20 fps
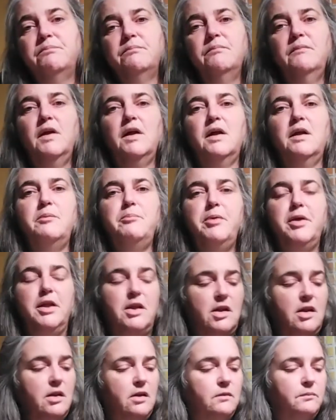Not a big
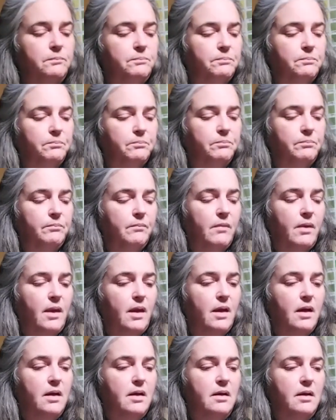deal.
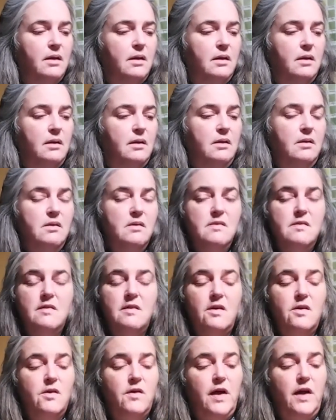
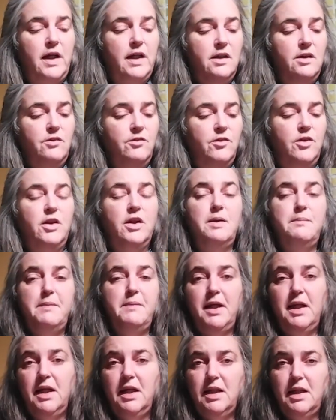So I didn't really
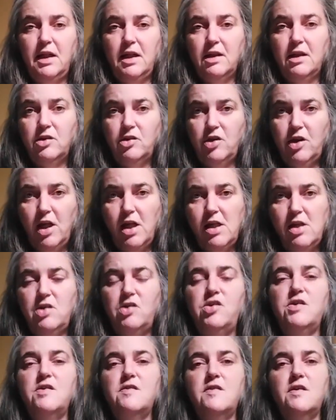make any
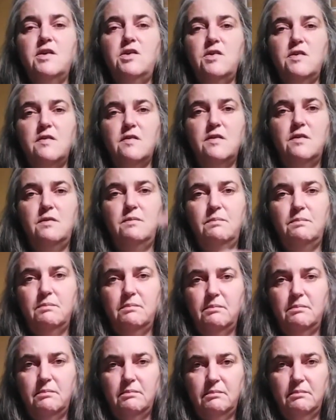changes. I just
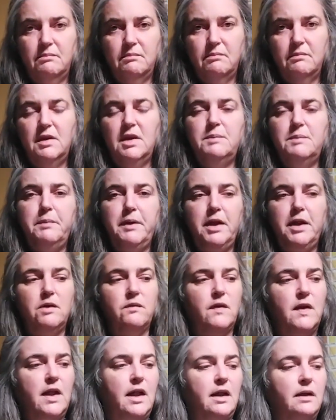did my own
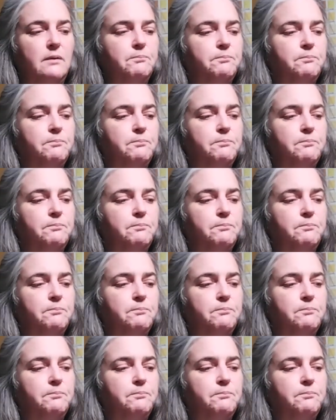thing.